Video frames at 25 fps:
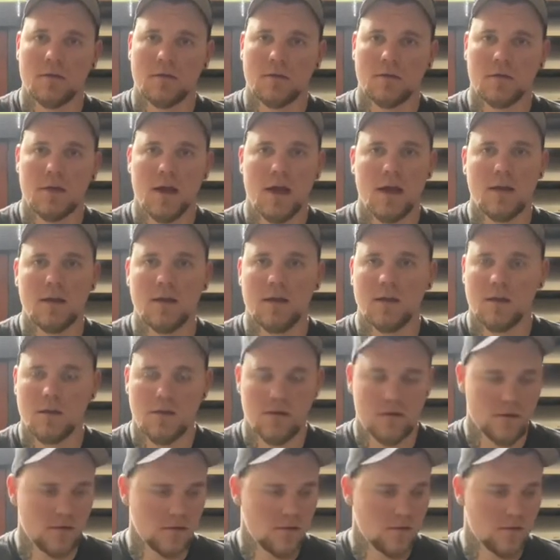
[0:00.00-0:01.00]
Like,
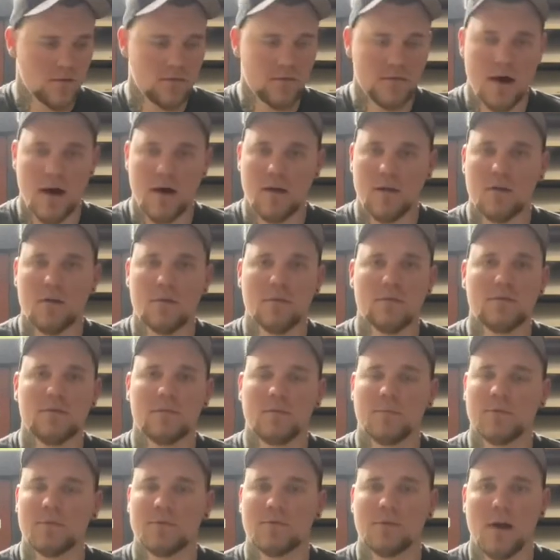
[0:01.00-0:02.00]
follow,
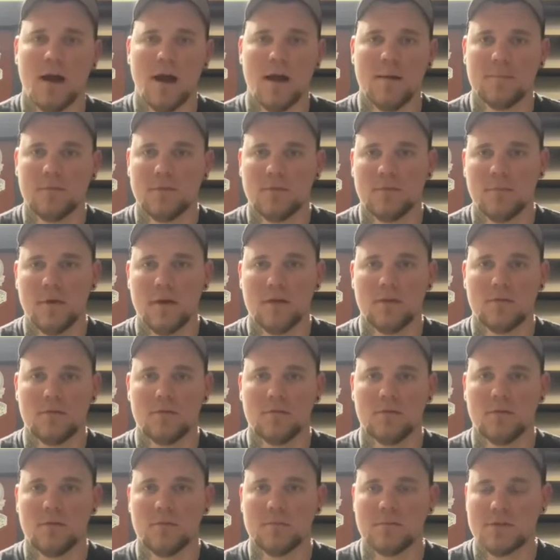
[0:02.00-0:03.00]
subscribe to my
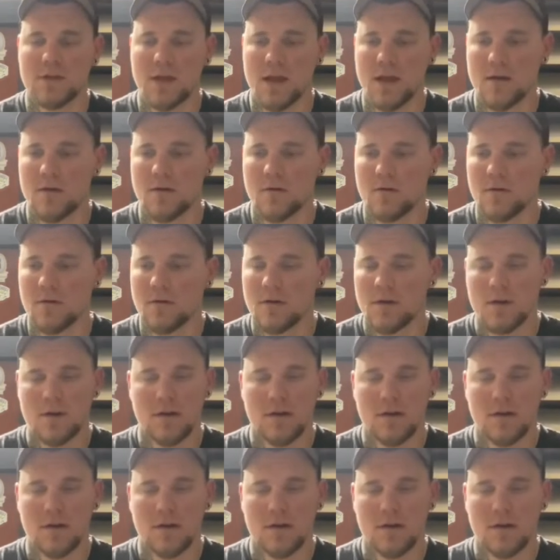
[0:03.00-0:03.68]
YouTube channel.